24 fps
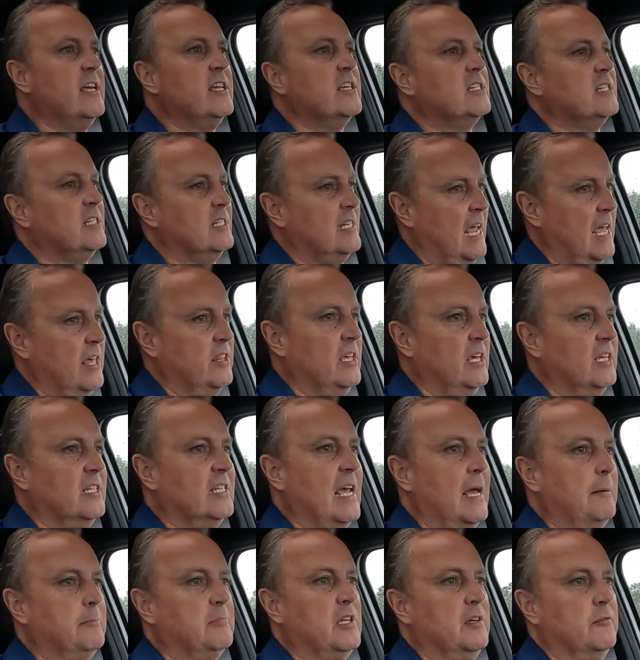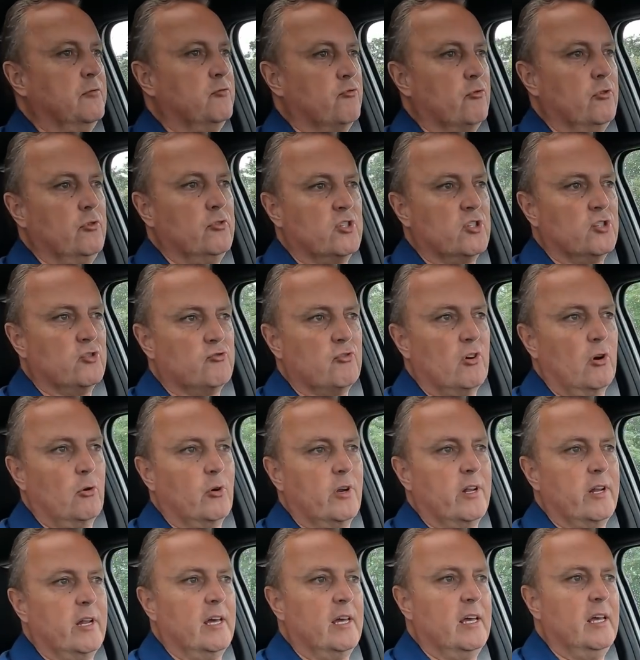set the adaptive cruise
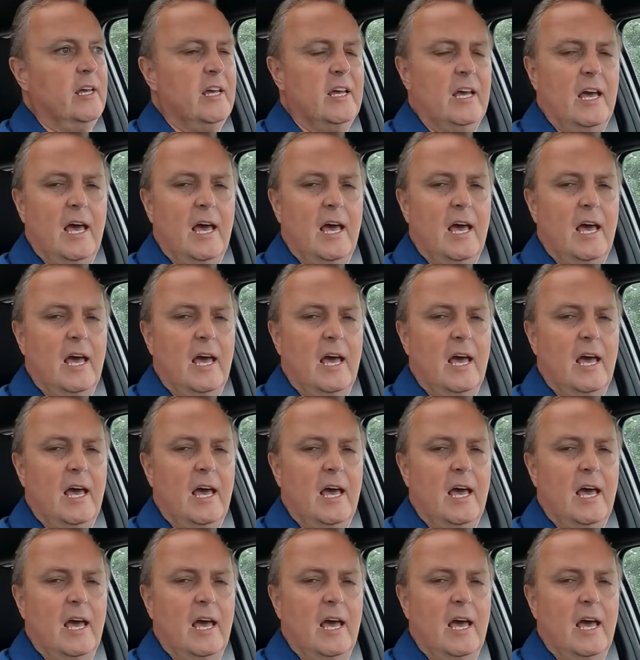control at a